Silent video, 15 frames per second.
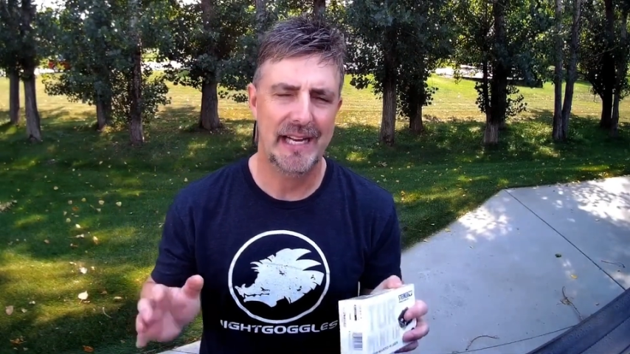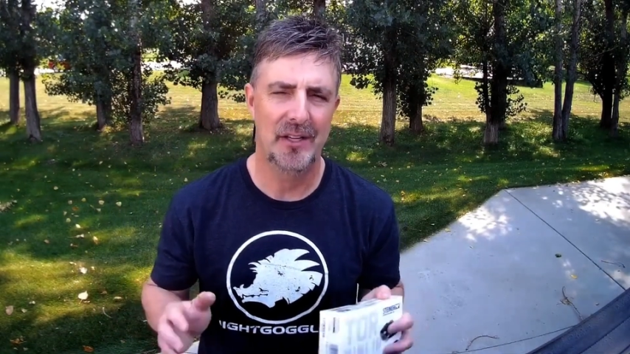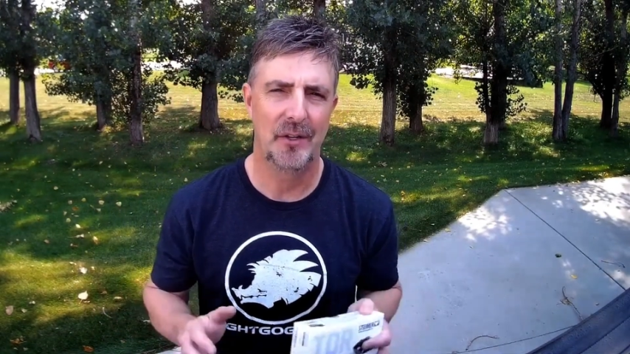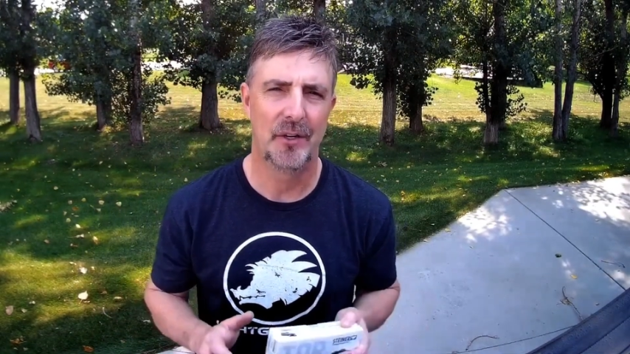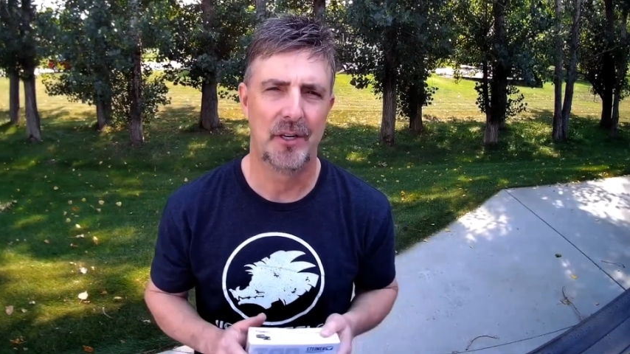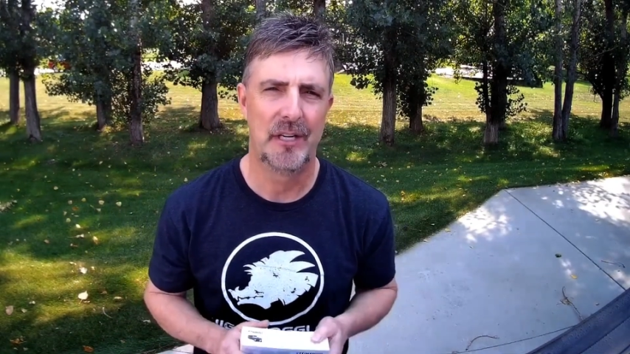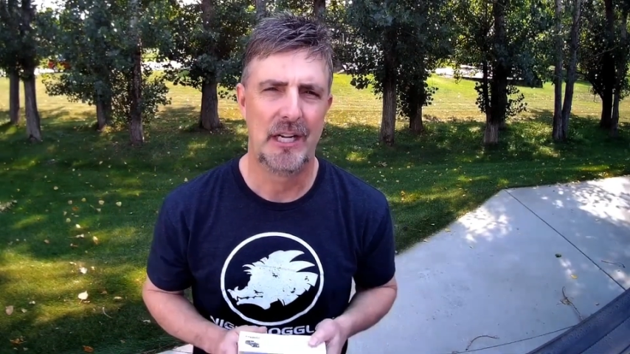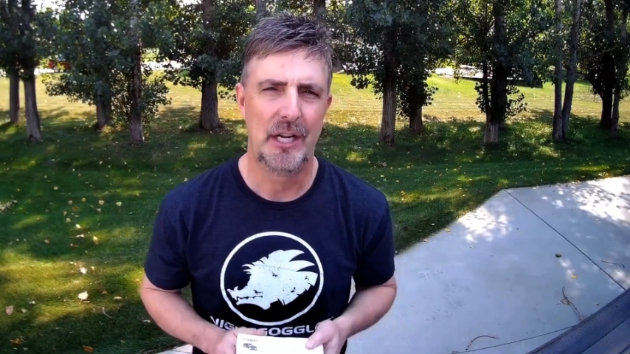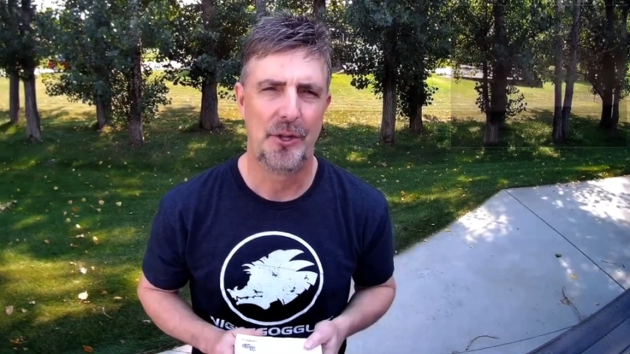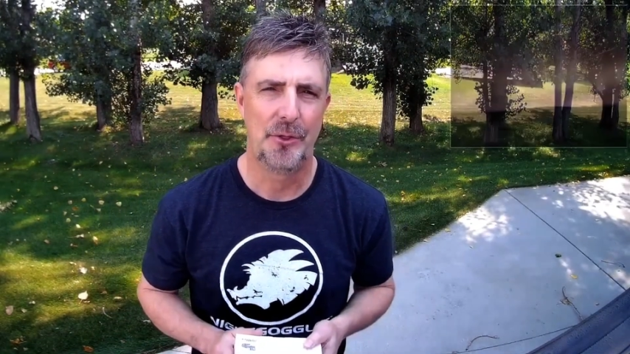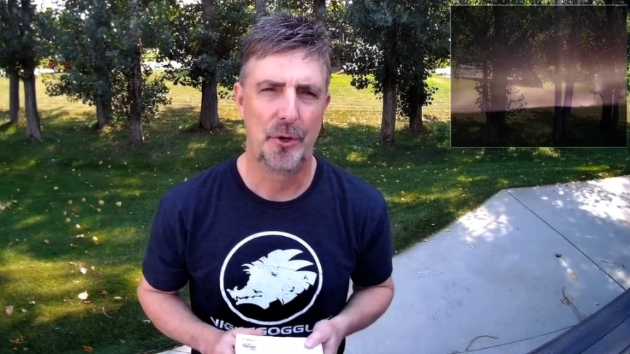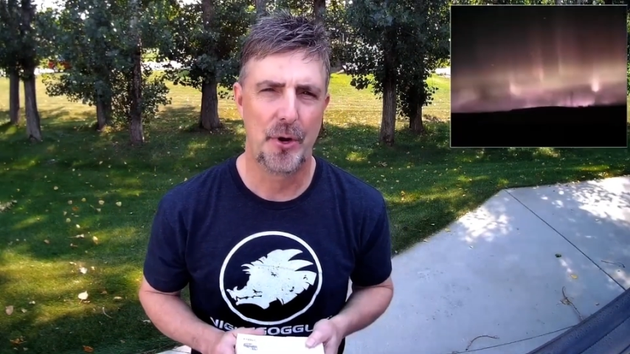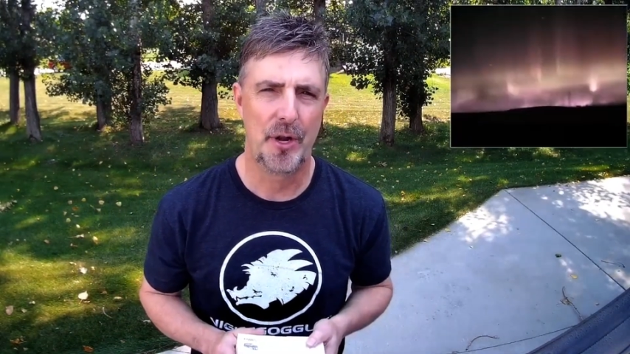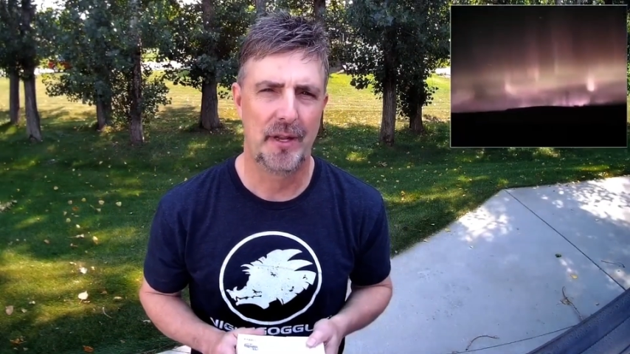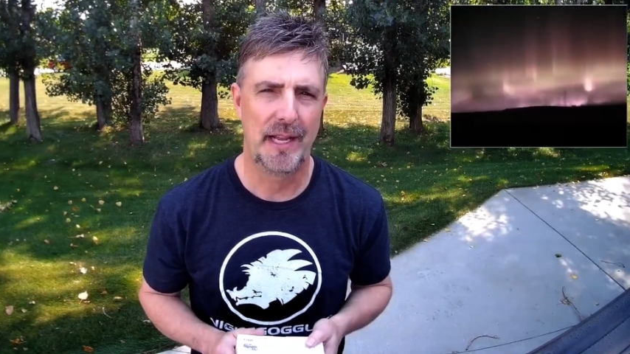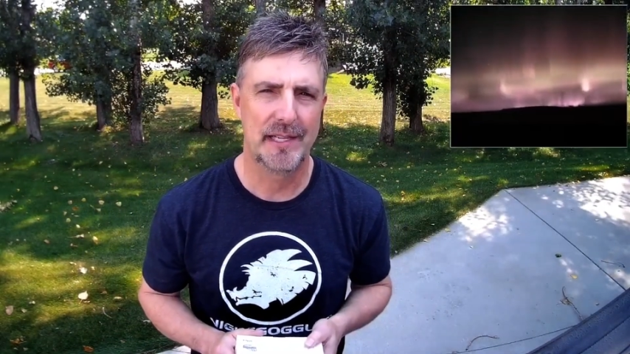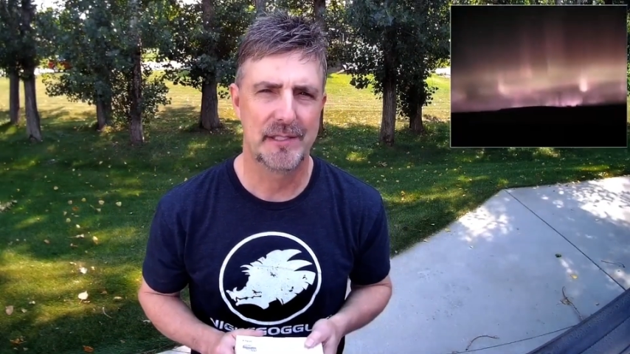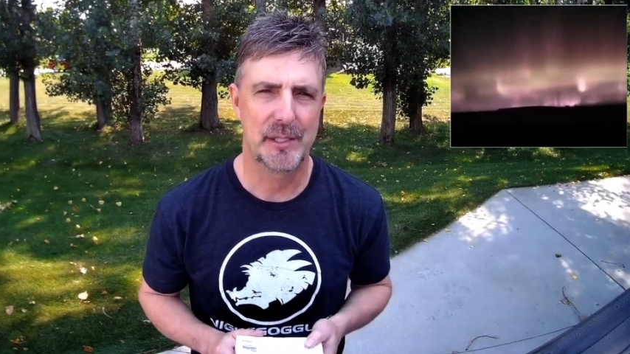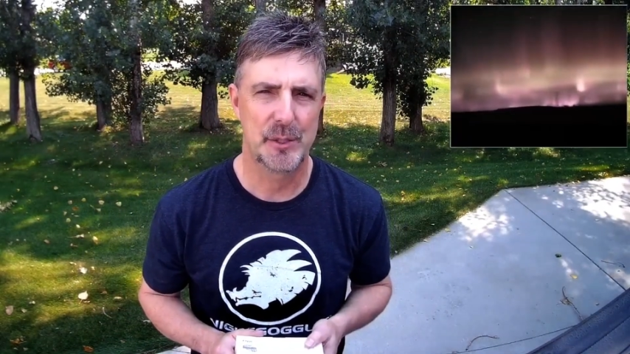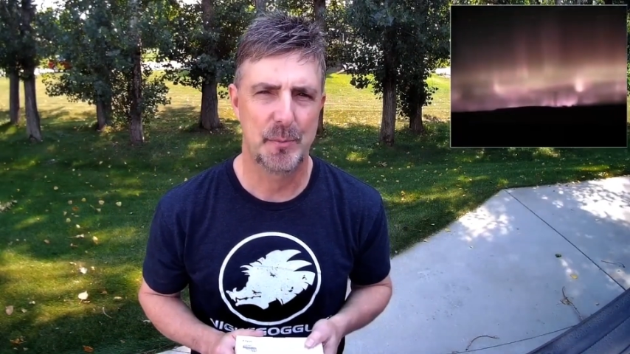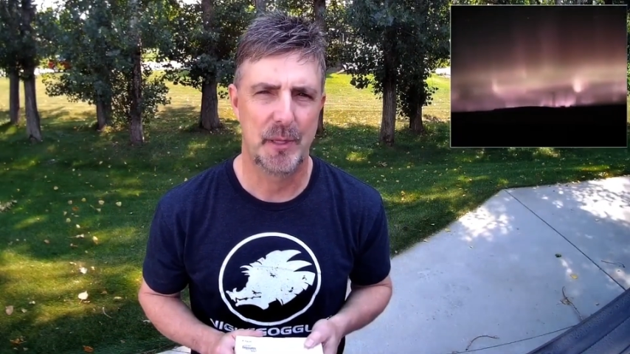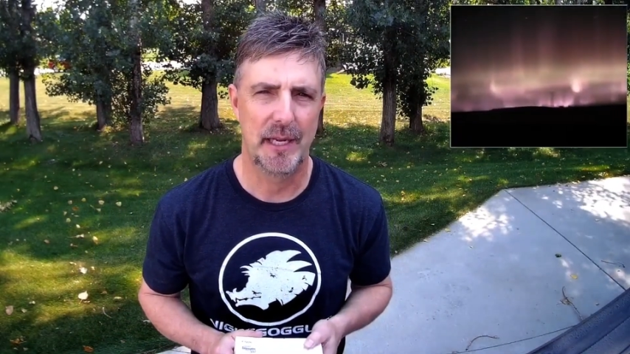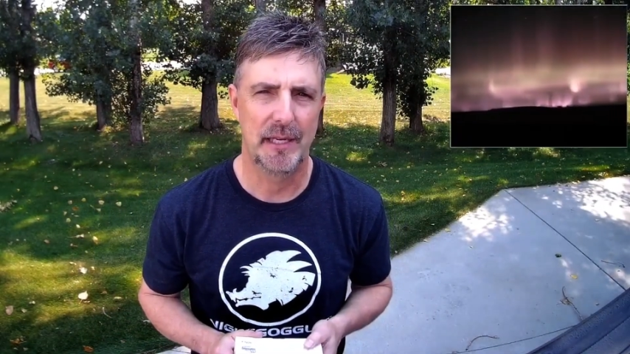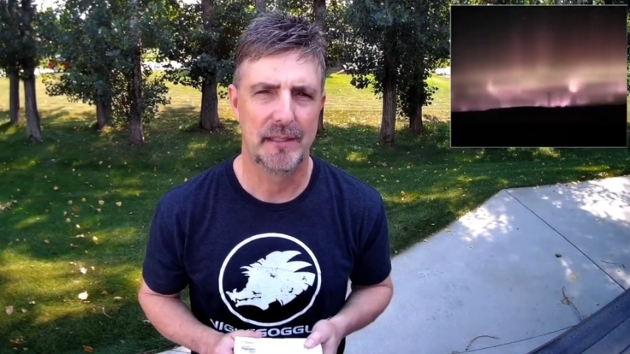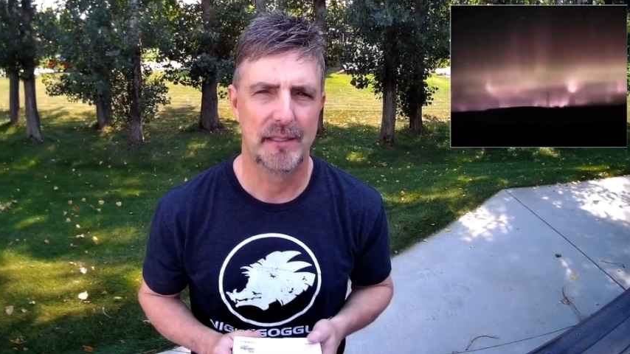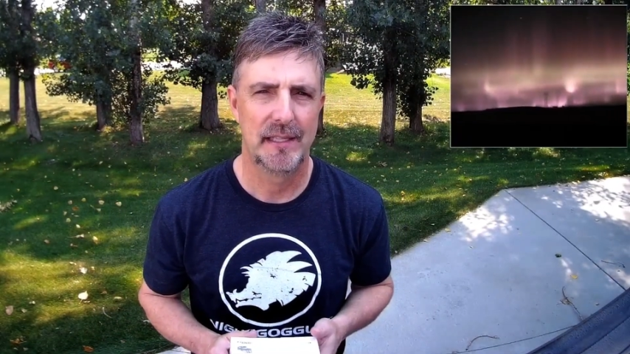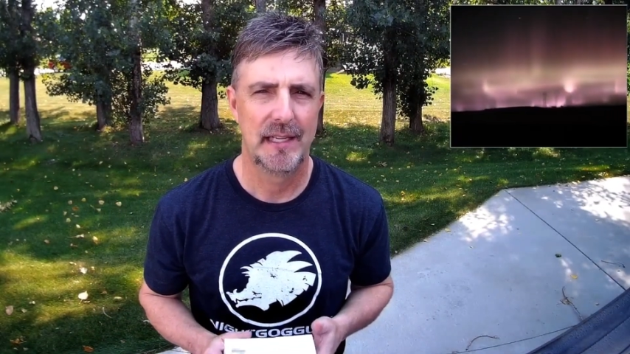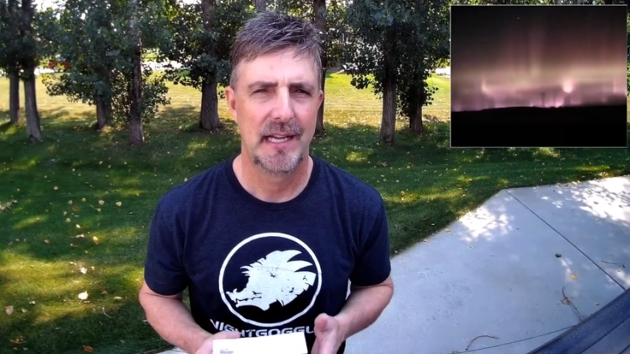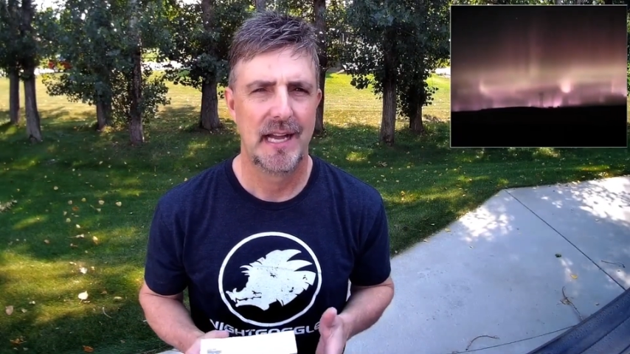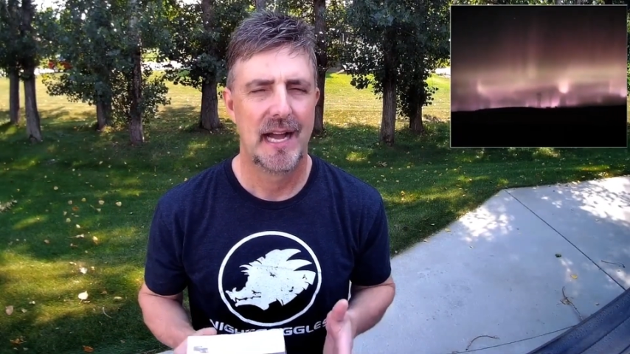product specialist at Night Goggles,